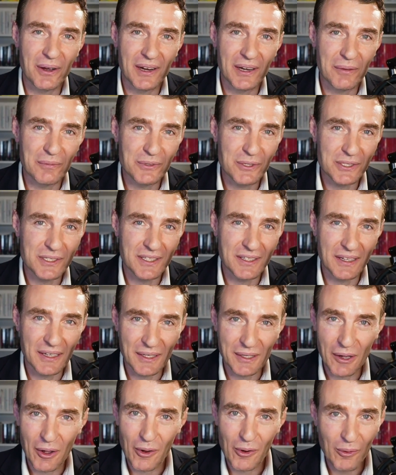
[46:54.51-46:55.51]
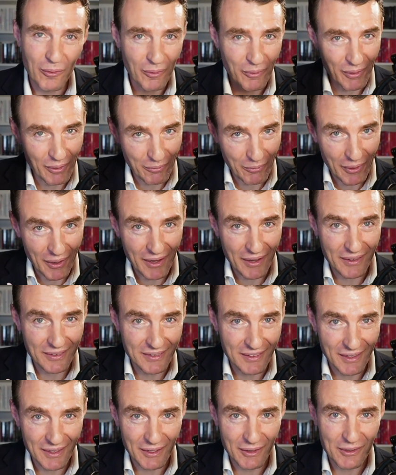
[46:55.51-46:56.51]
and I'm just gonna go where
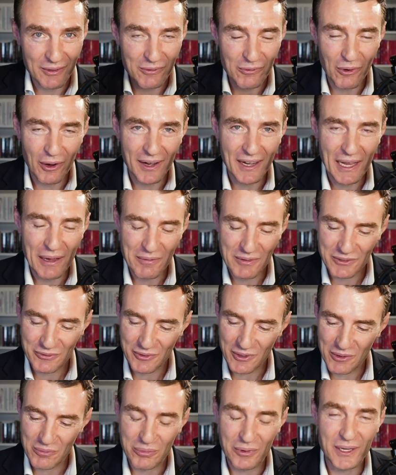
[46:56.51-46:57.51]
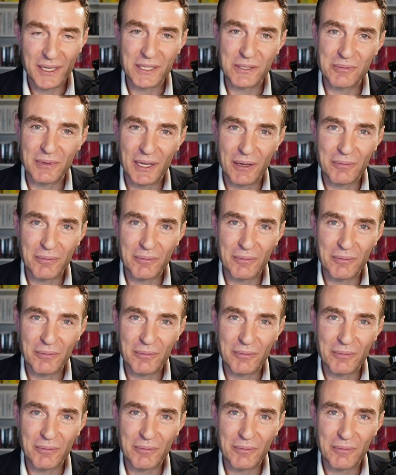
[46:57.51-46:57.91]
the right hemisphere brings me.